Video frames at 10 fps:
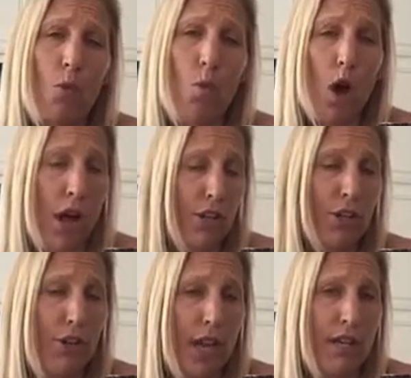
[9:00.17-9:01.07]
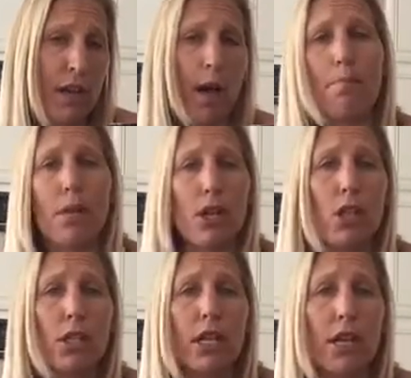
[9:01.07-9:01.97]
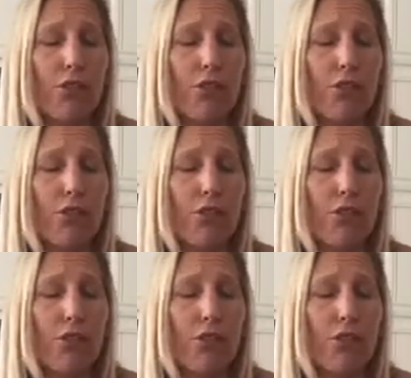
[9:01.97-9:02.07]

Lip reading: water and not milk.